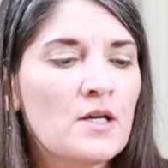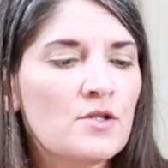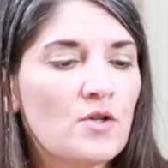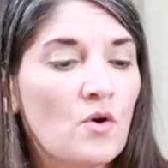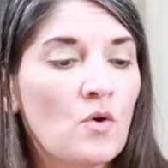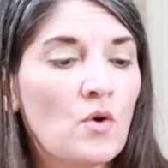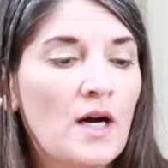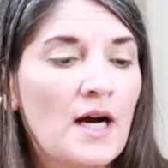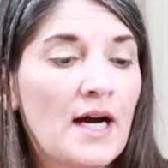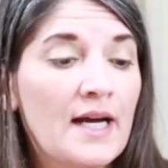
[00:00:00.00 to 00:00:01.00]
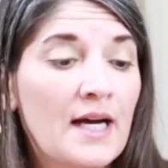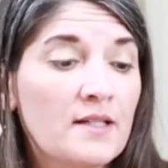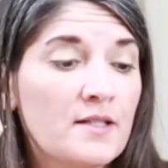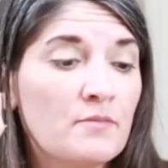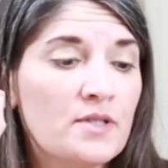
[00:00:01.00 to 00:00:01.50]
So I
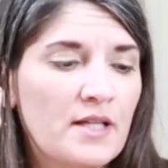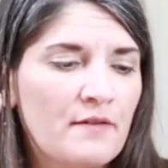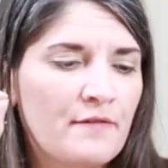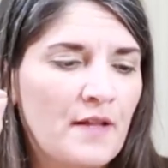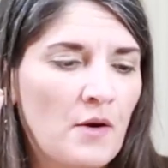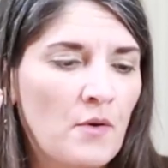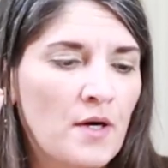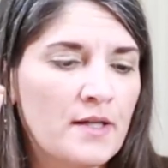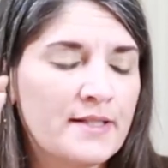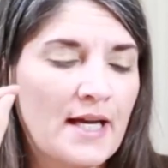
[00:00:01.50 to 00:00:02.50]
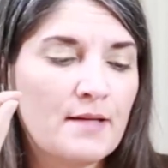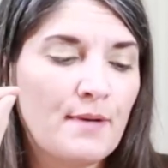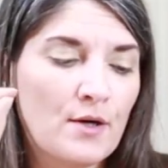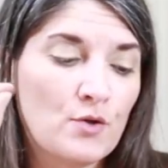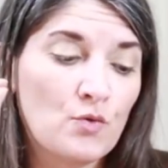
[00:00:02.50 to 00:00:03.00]
got some sunflower teddy
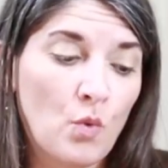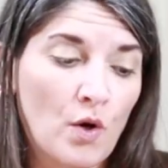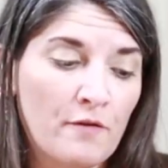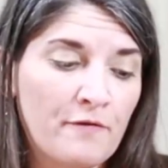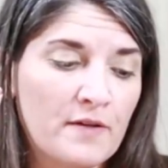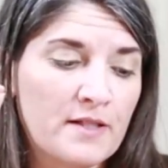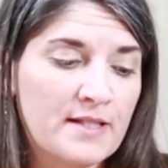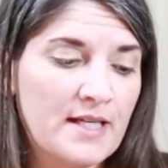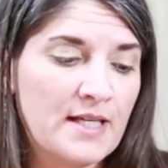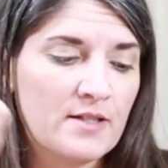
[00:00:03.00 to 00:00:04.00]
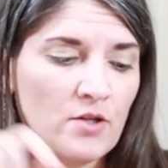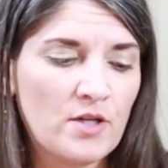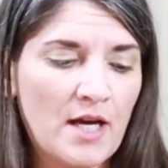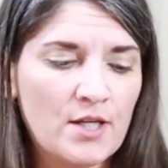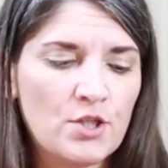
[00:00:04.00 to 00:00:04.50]
bear dwarf seeds. They're
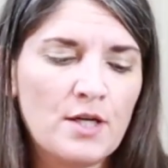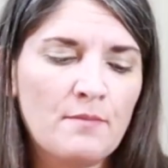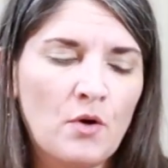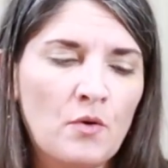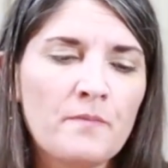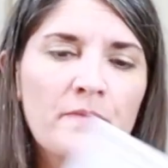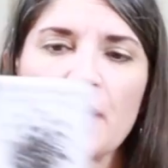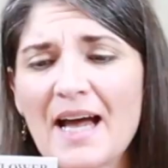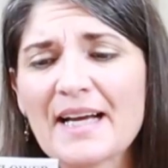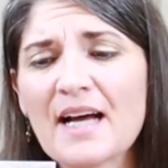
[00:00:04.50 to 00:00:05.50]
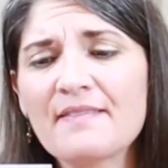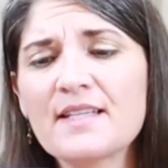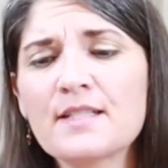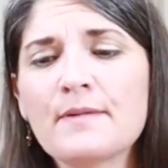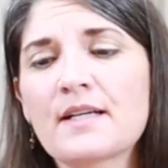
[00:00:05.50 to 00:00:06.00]
non-GMO. I got
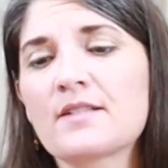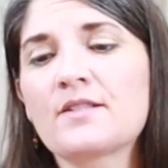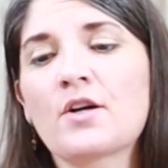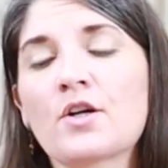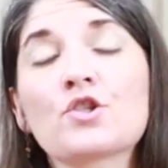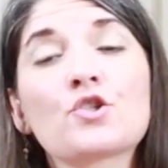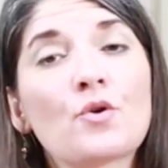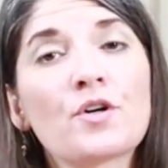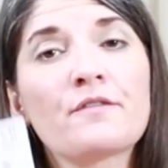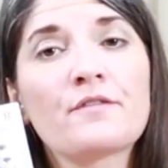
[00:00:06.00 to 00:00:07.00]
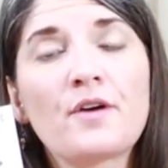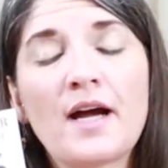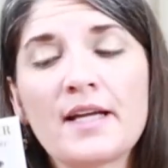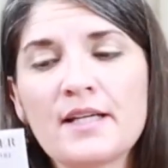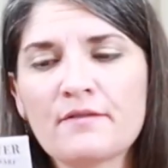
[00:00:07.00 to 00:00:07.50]
these because they're a shorter
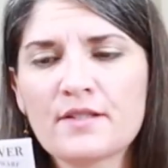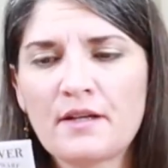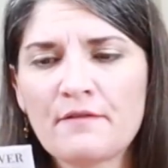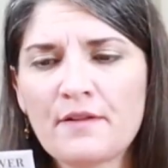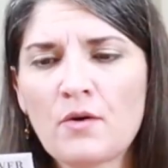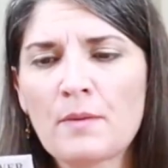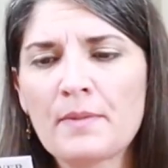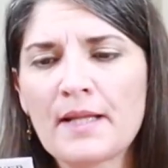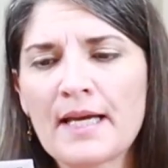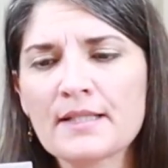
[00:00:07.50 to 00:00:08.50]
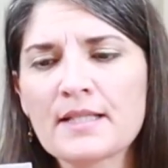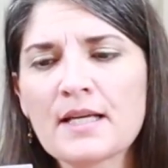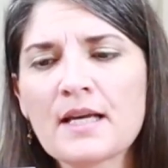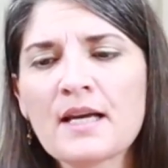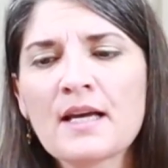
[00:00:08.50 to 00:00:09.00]
variety of sunflower plant.
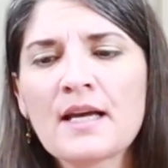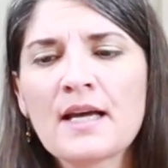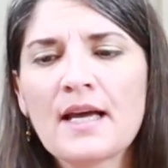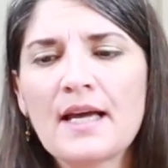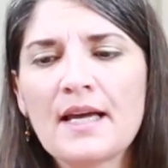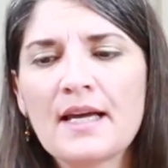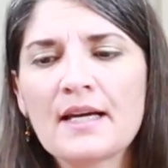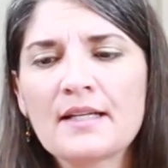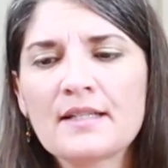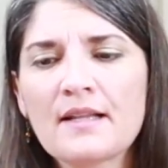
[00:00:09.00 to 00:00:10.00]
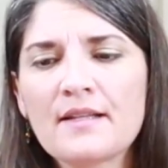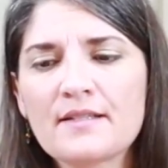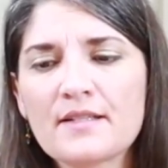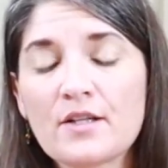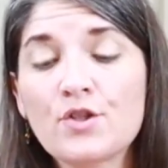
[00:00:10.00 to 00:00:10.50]
And this is a